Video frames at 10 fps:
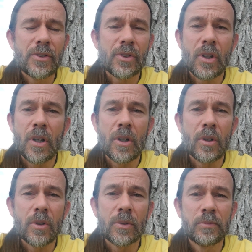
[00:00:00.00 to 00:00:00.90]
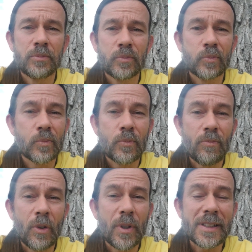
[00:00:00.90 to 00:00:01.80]
So,
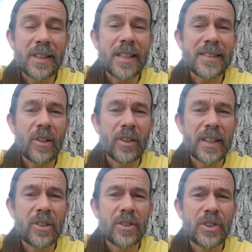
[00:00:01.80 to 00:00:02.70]
it wasn't necessarily a good